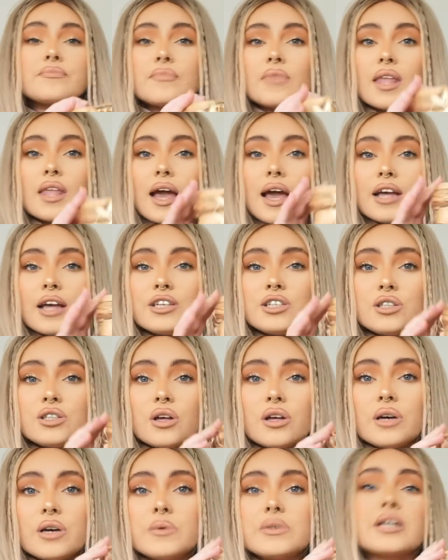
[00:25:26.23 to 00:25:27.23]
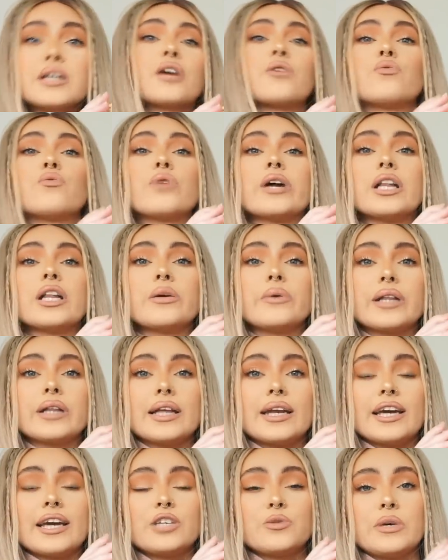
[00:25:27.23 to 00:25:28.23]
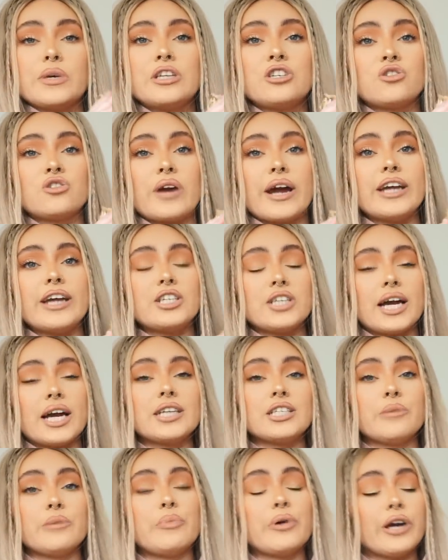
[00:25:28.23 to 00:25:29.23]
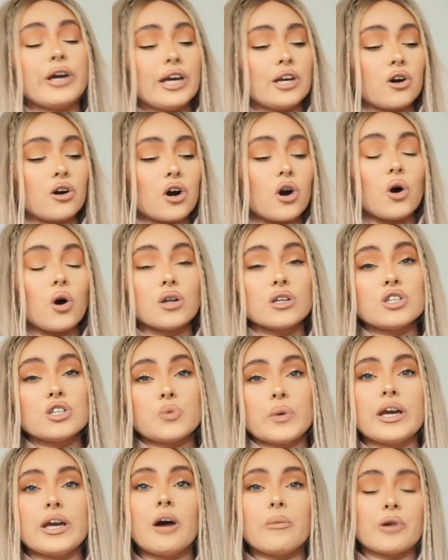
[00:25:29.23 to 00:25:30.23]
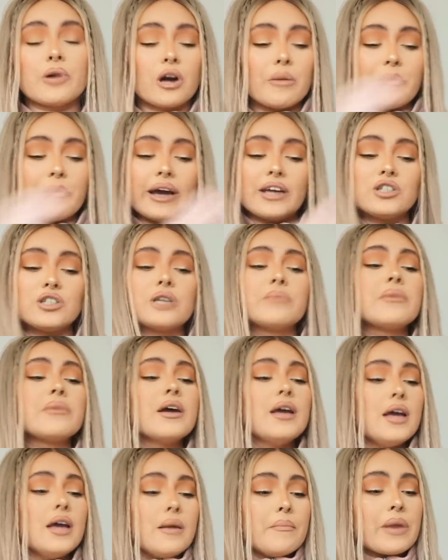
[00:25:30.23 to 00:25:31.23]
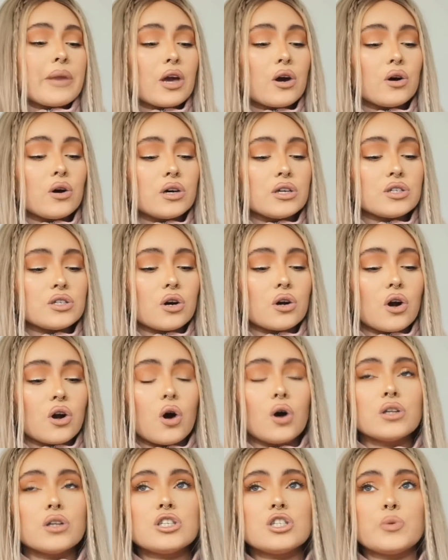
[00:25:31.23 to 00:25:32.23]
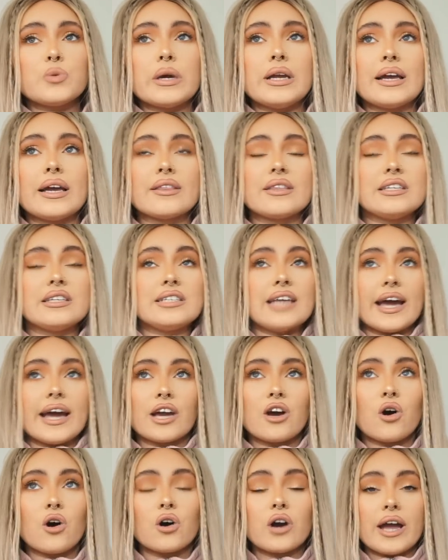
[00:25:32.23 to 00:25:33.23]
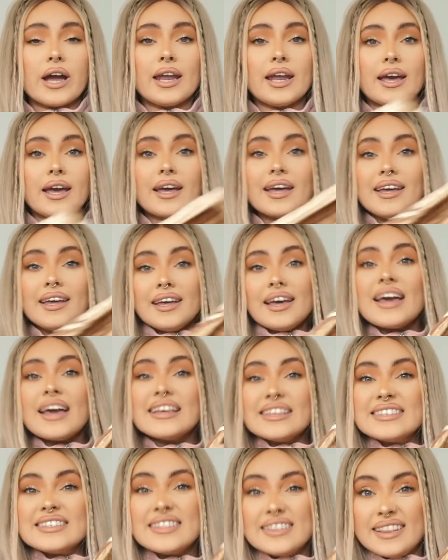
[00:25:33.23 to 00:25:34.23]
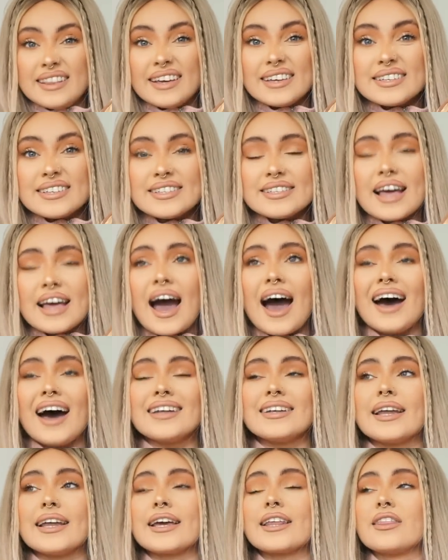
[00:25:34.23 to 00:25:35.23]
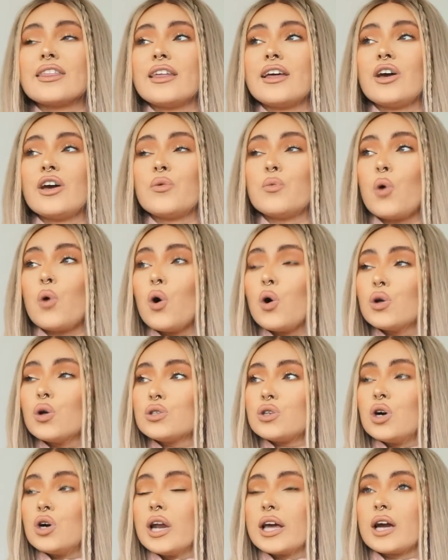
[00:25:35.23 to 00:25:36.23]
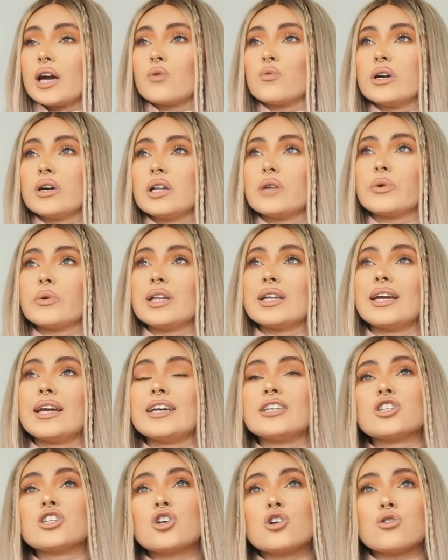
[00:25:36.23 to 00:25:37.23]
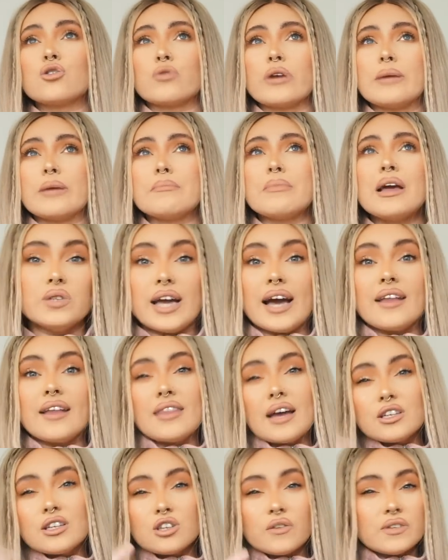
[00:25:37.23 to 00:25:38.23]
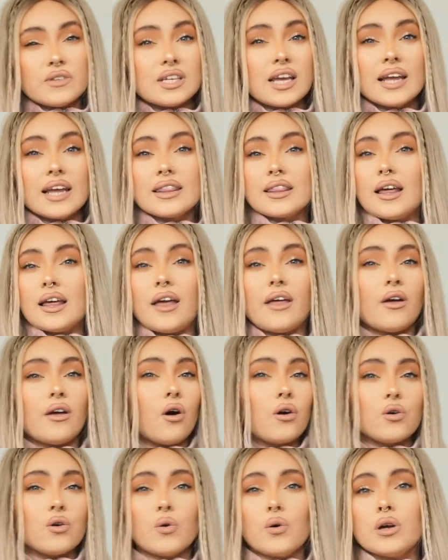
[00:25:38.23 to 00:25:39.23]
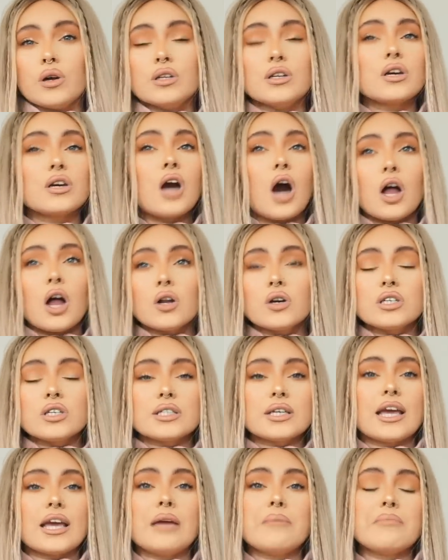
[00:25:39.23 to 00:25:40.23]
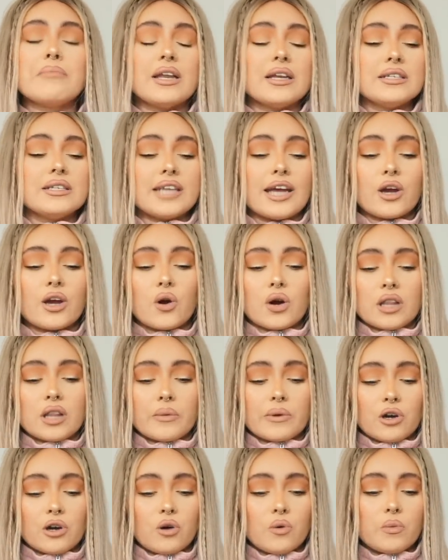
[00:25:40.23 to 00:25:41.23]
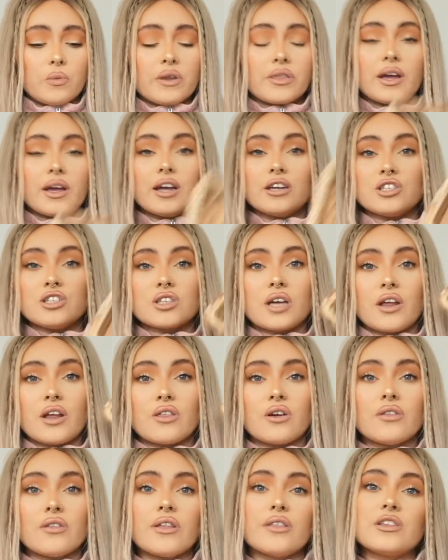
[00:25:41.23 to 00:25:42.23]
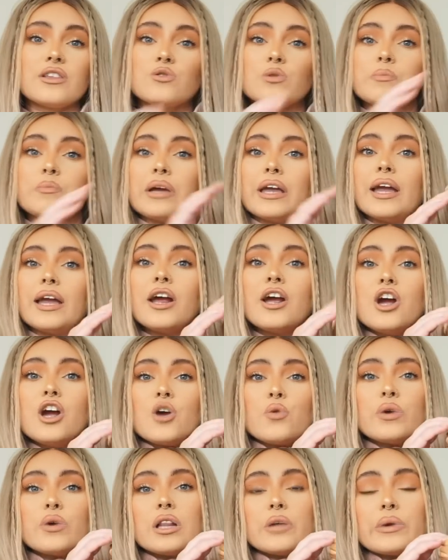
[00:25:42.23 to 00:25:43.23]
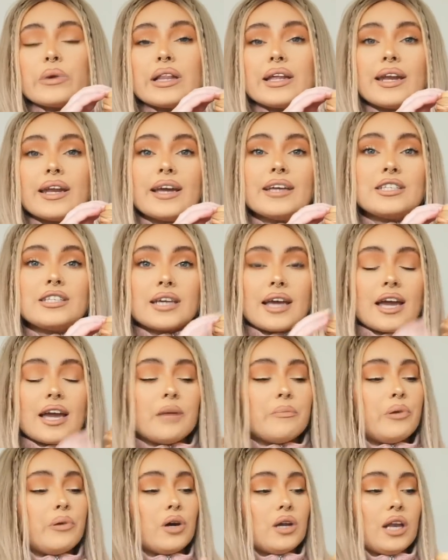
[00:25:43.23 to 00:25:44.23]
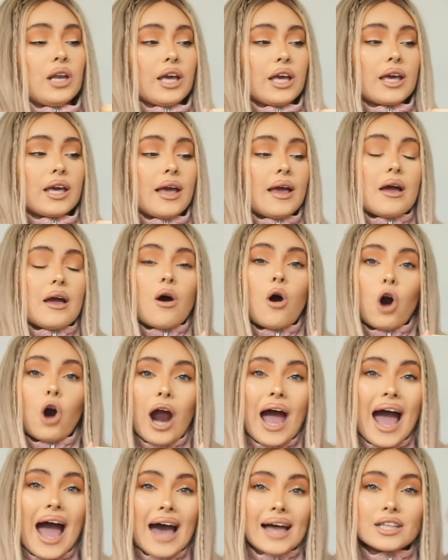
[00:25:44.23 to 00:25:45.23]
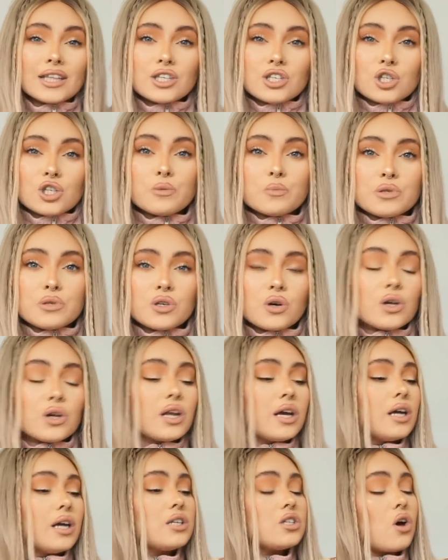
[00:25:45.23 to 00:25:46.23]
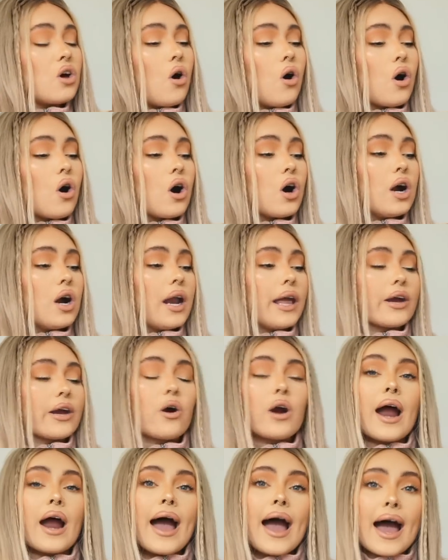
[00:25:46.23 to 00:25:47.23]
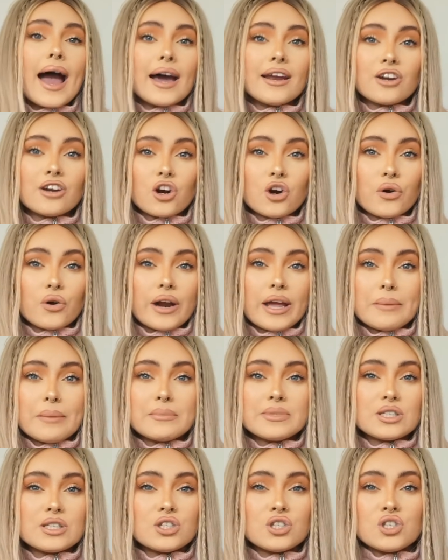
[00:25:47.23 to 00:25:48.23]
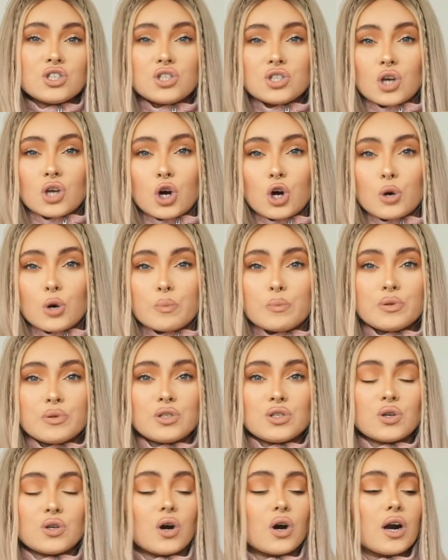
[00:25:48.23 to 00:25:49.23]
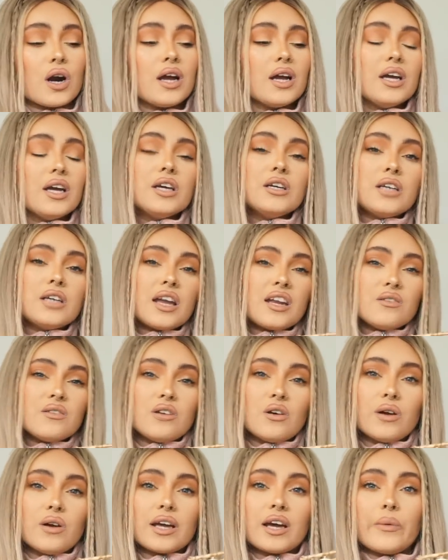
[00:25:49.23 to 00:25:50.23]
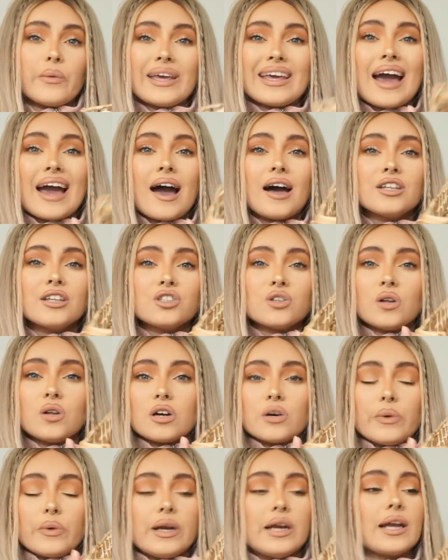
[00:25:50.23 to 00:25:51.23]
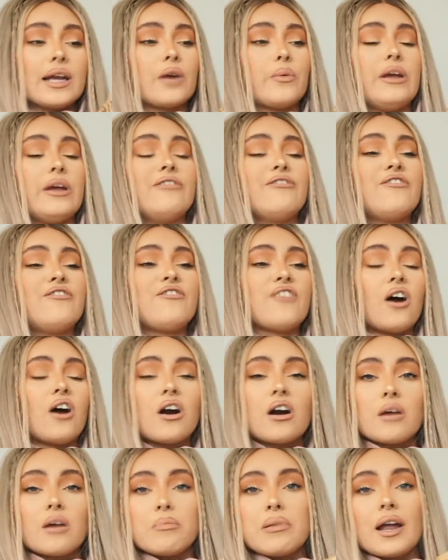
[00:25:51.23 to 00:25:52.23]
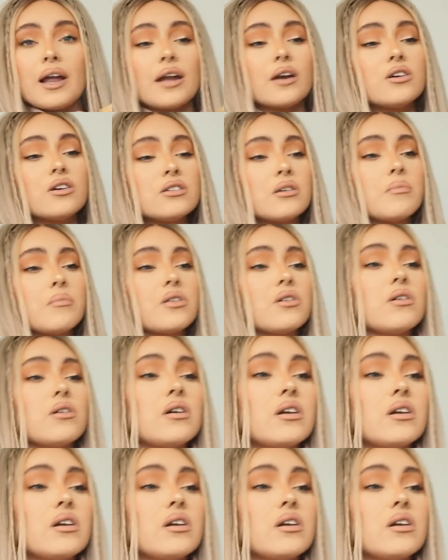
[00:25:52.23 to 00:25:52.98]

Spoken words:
And I just thought it was like a really, really nice wee tray to actually put in our ensuite up in our bedroom, because our ensuite, like the decor in it, is this, and like the walls are like a really, really nice cream. Yeah, that's obviously like the ongoing colour scheme and decor that we're going with, and I just kind of thought that this would be really, really nice to kind of put like our hand soaps on it, or like our hand creams and soaps, or I don't know, like a wee candle or like a wee flower plant or something on